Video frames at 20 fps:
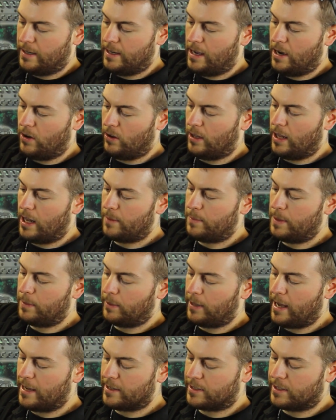Now, a lot of
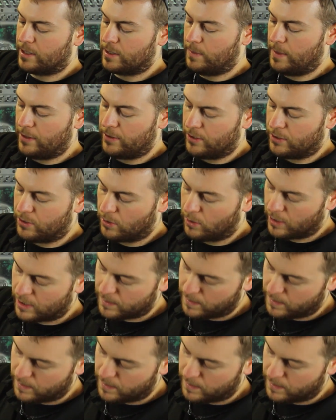people ask us about the torque